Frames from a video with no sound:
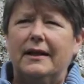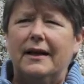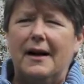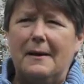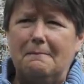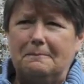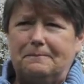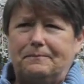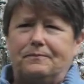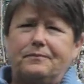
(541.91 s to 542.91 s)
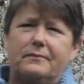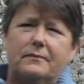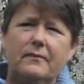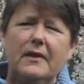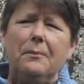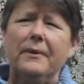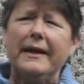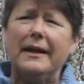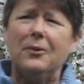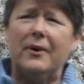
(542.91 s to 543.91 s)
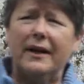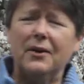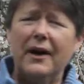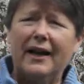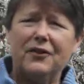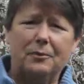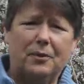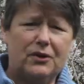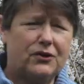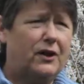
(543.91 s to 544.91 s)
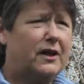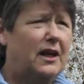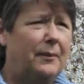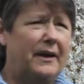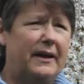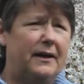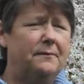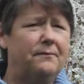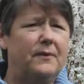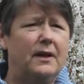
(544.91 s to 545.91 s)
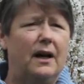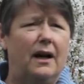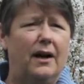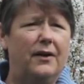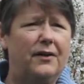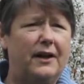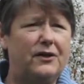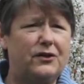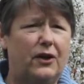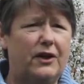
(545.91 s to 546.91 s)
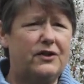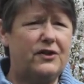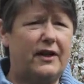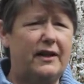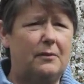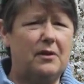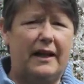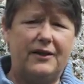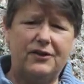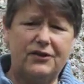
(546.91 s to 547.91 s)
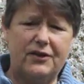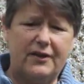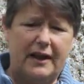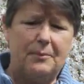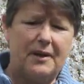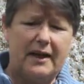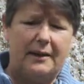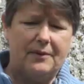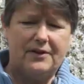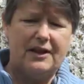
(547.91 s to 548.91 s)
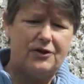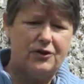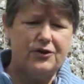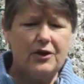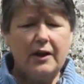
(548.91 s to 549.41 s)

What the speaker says: But anyway, as the books started coming in, they started setting up classes, and they became the teachers,